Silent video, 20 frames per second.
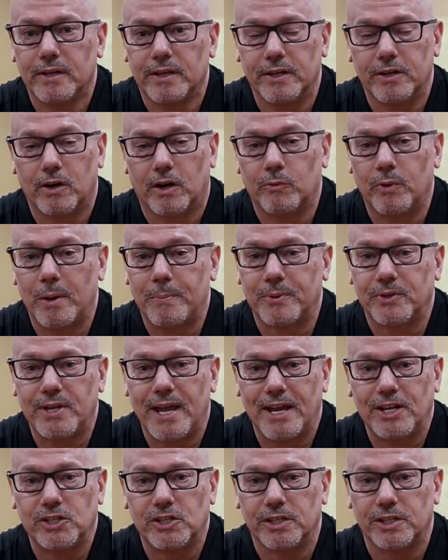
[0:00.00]
You know, our
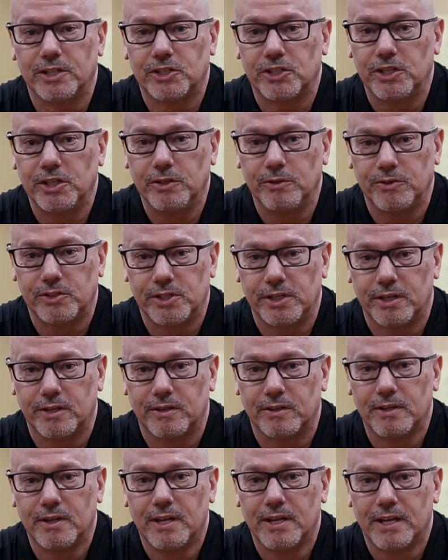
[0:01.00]
reputation is huge
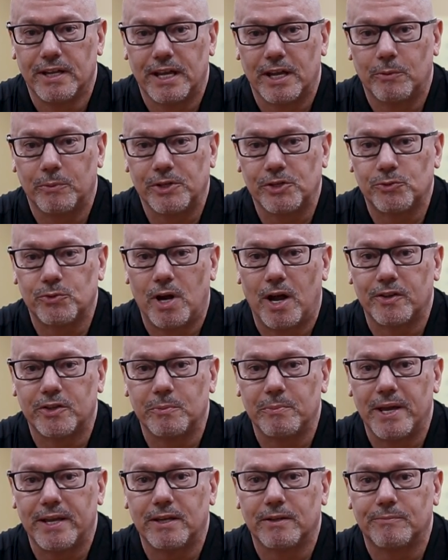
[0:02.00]
here, and we strive to
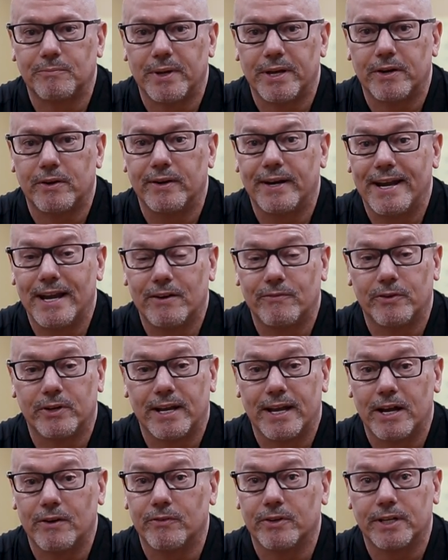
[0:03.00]
make it better
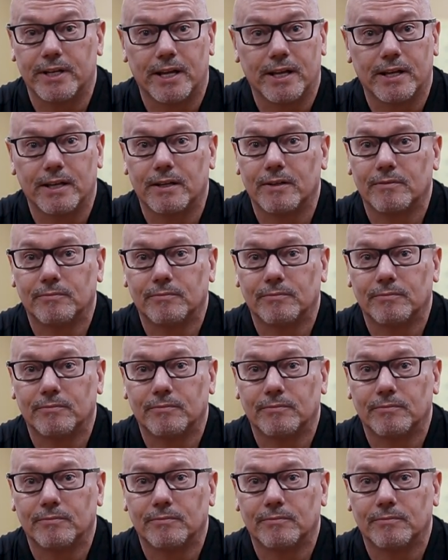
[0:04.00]
every, every day.